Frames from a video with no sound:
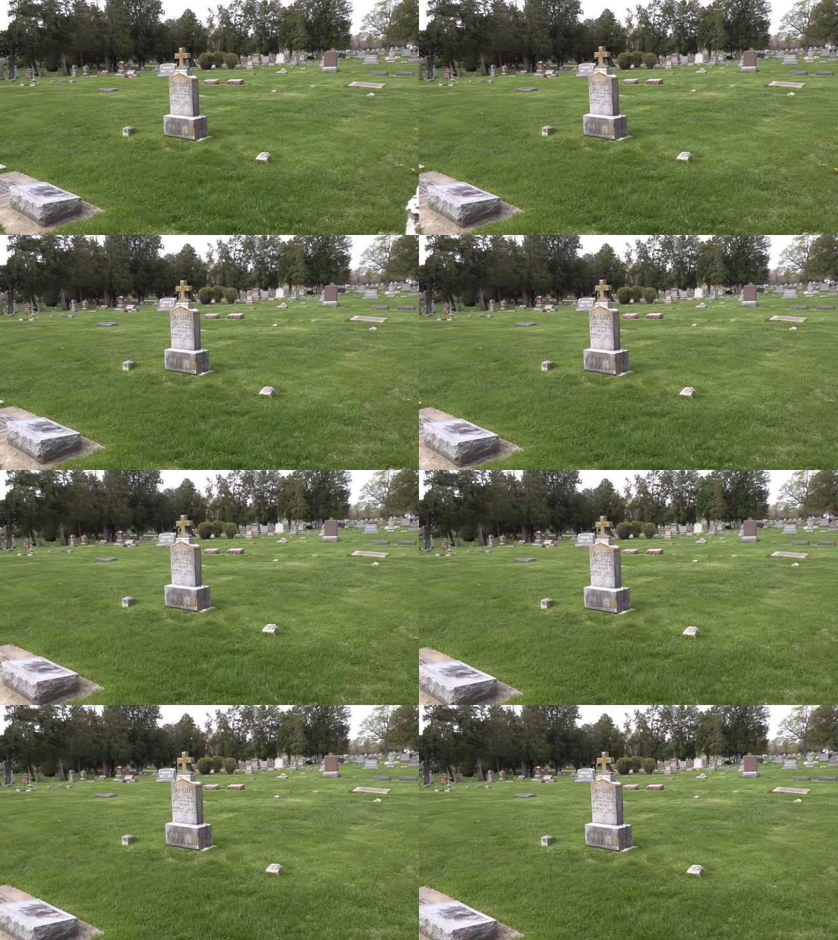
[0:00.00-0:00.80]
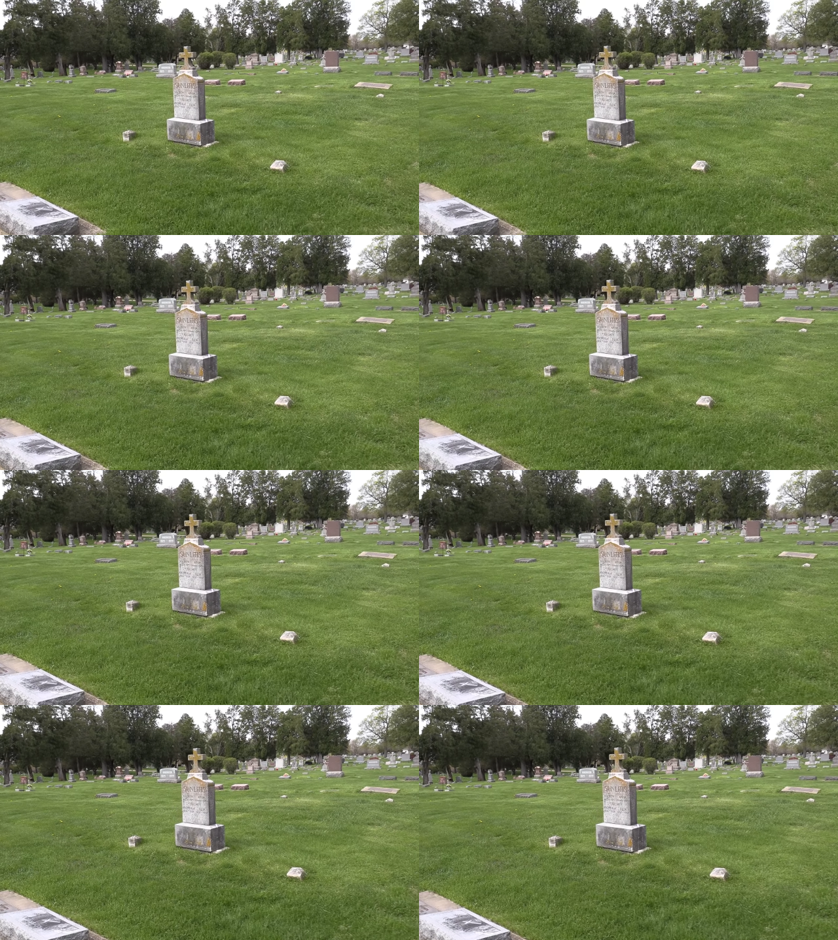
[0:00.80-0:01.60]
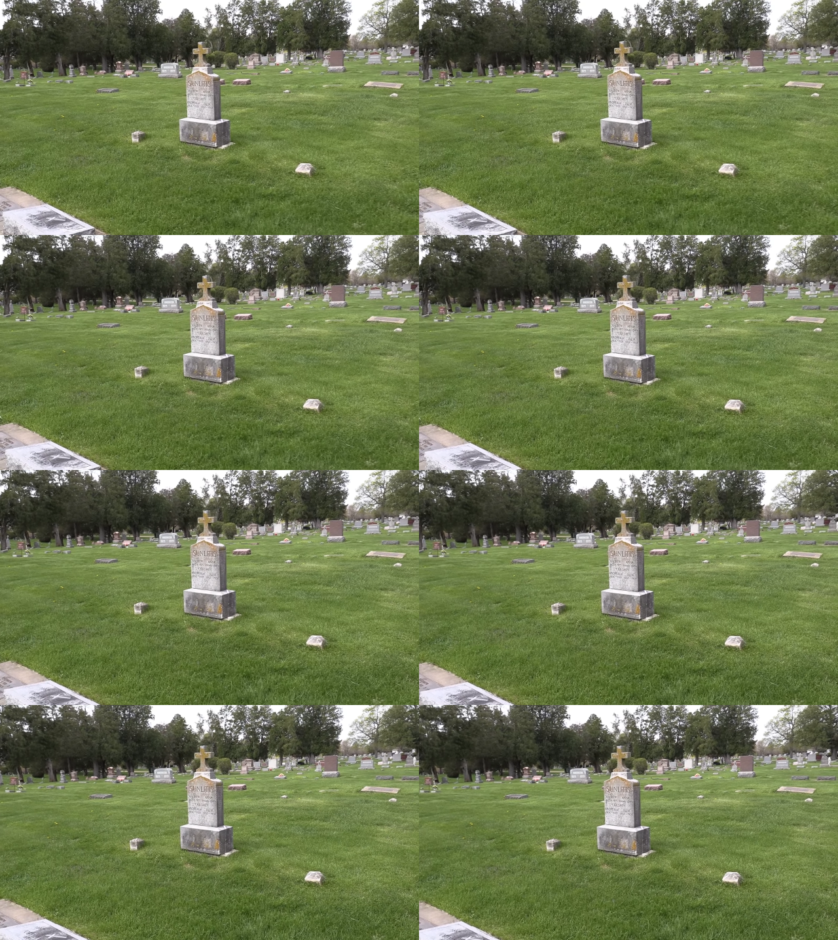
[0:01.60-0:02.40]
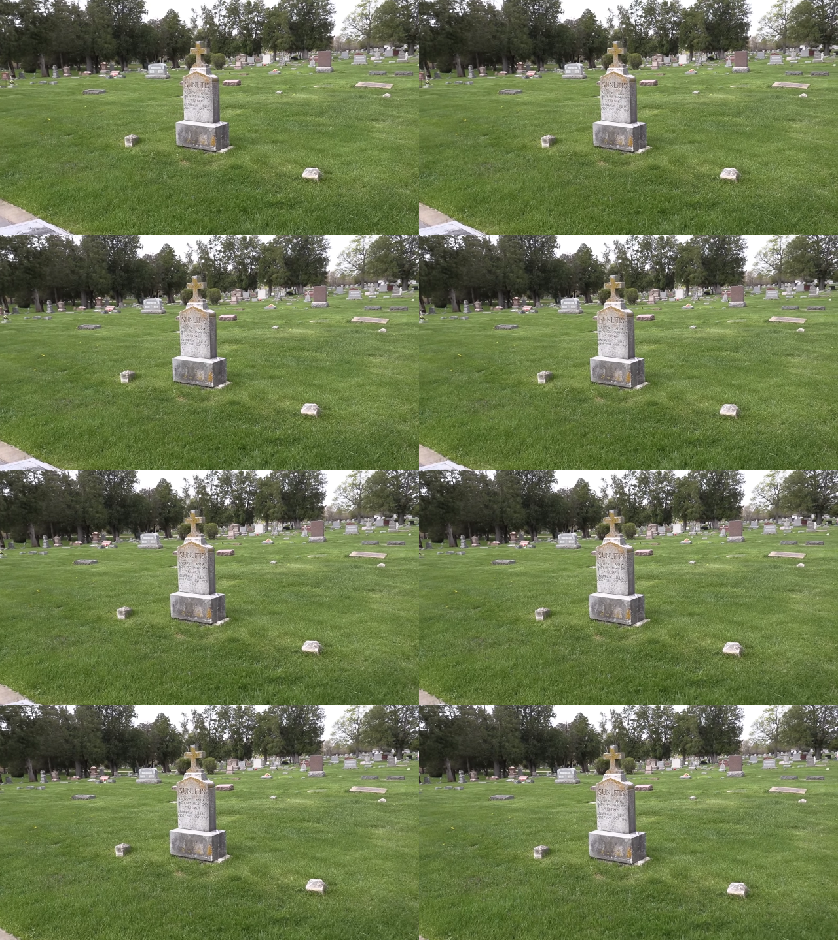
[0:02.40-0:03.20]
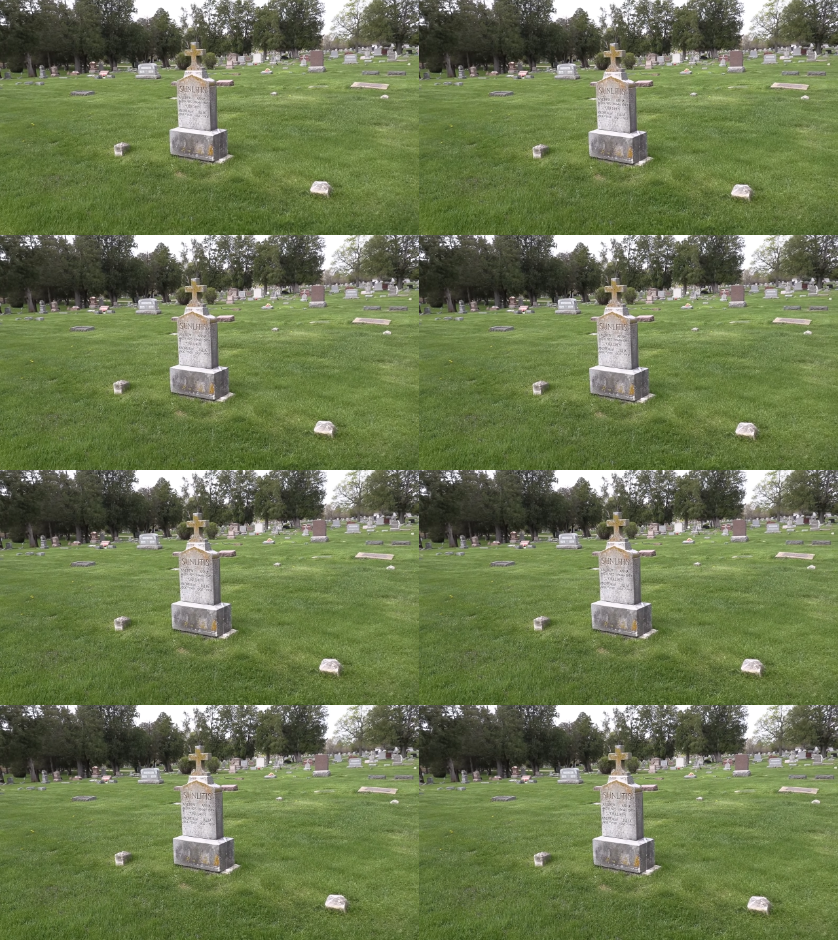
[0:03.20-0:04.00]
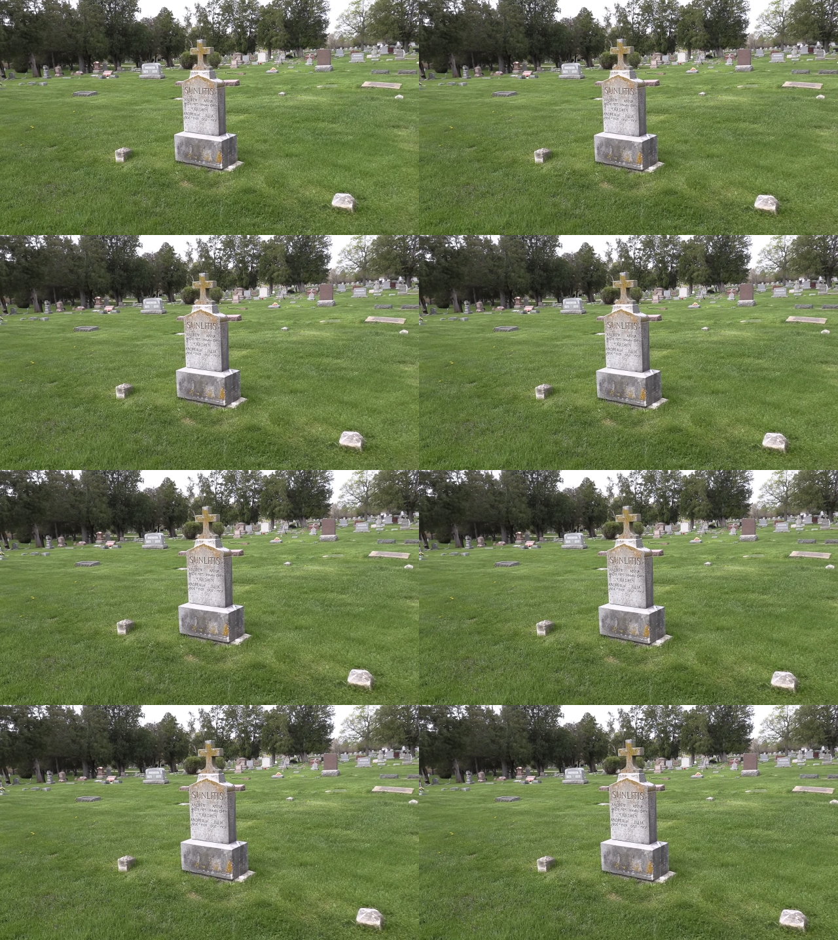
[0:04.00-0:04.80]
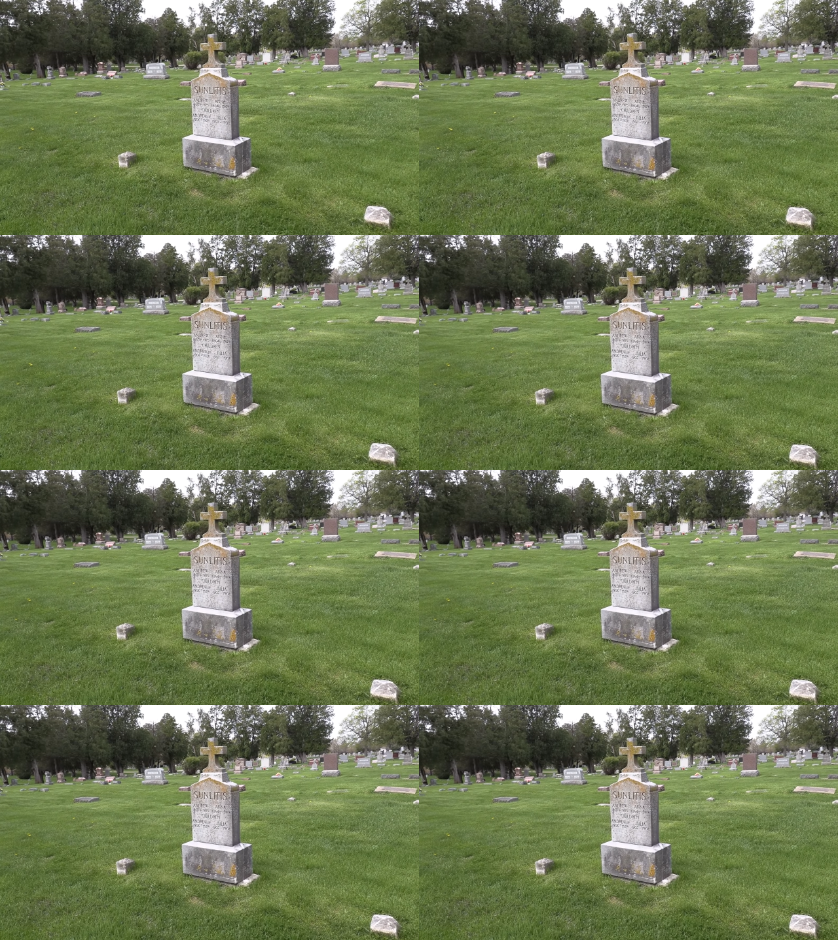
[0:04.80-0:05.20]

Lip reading: Nobody's mouth can be seen.